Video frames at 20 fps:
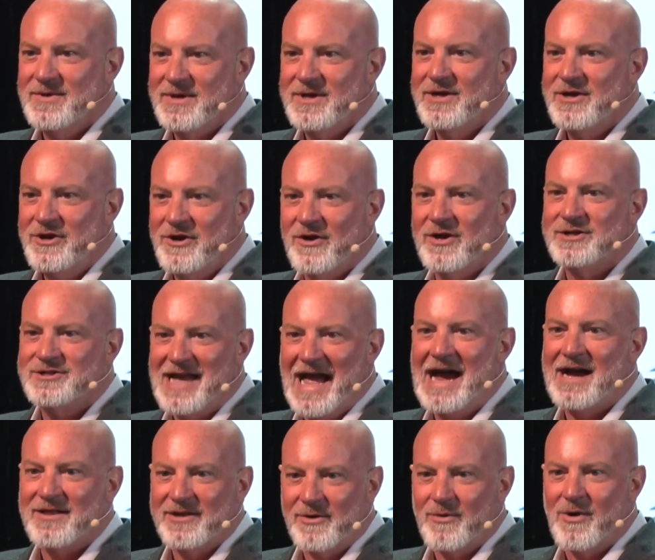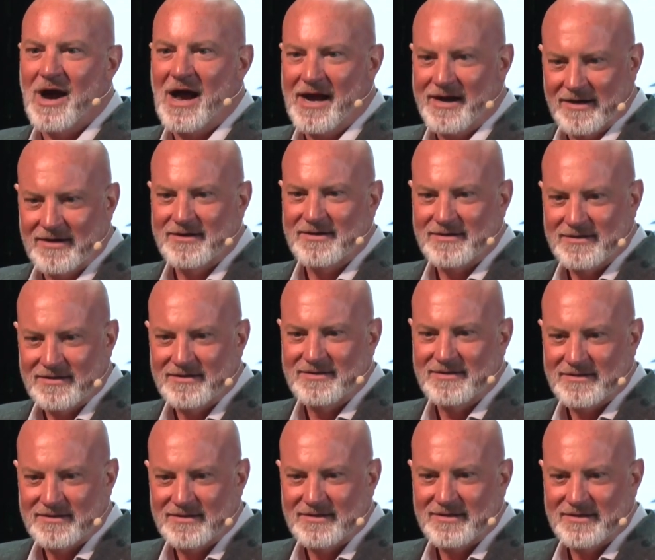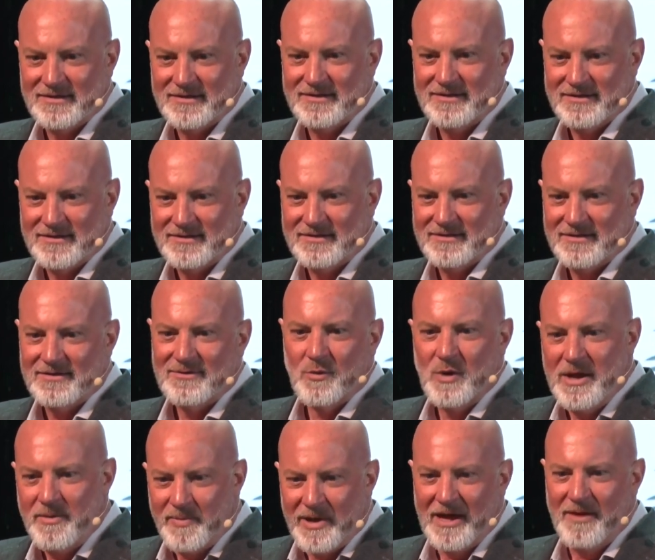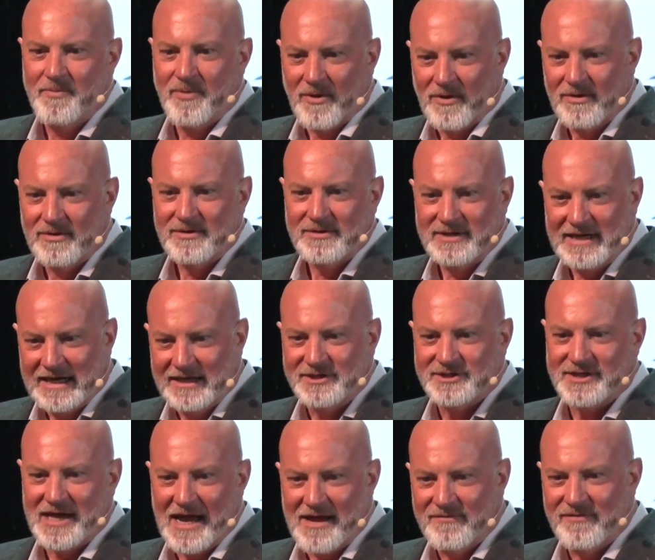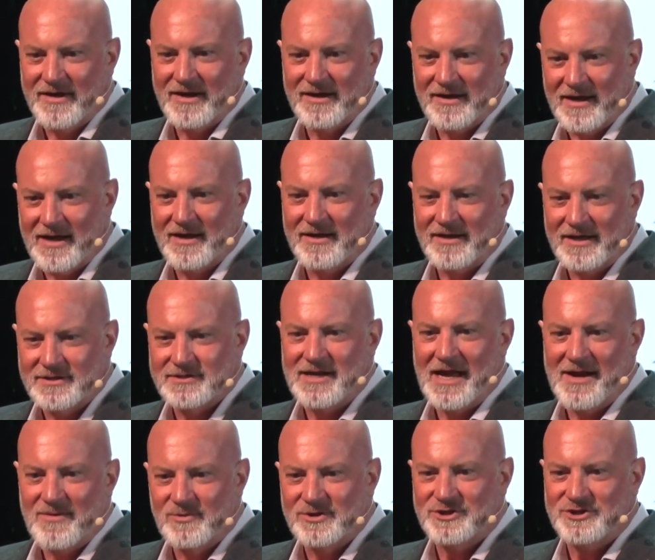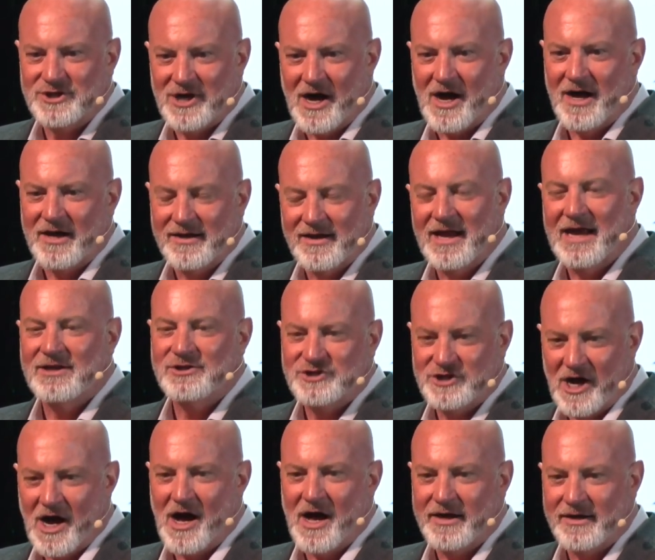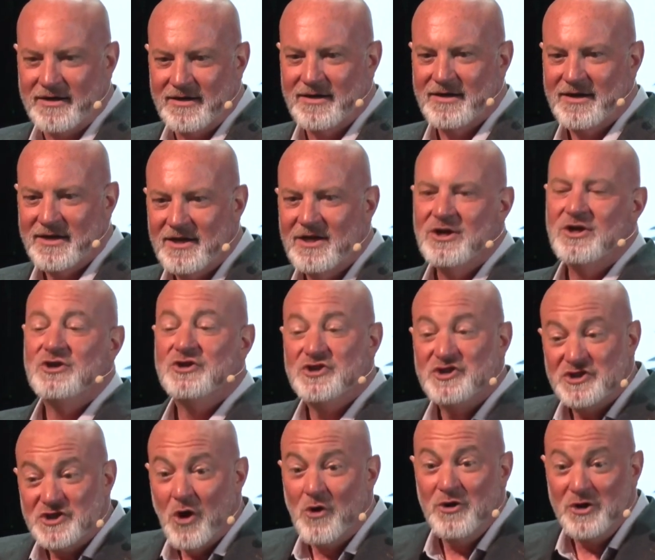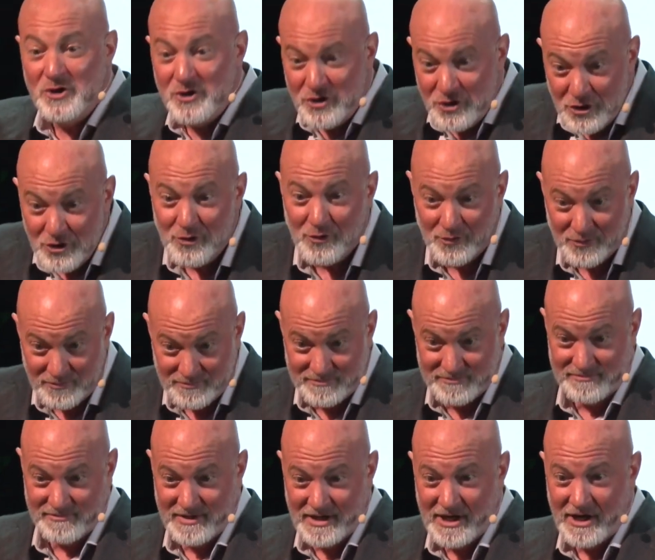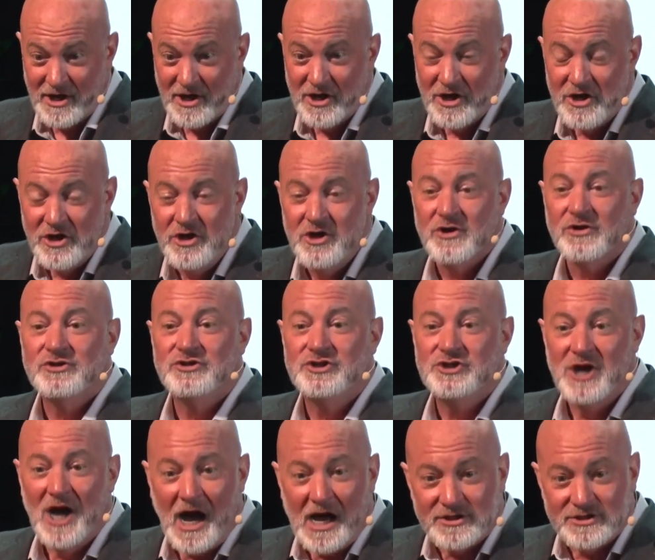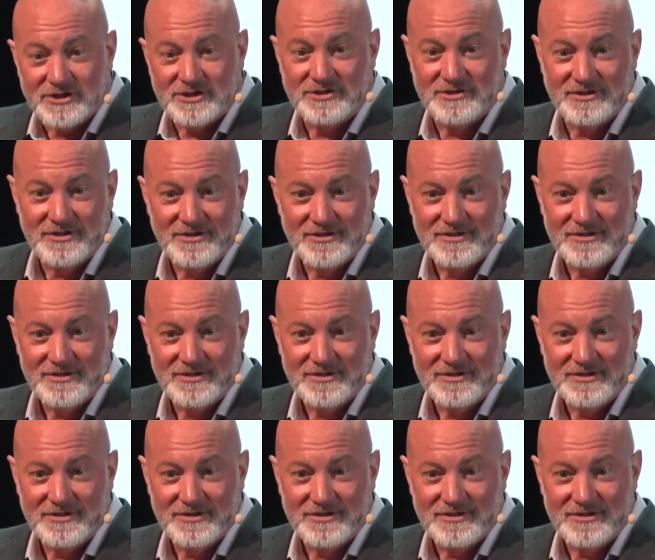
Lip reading: you're exactly right. We people need saving, and his name was John. And John, so do you. You're just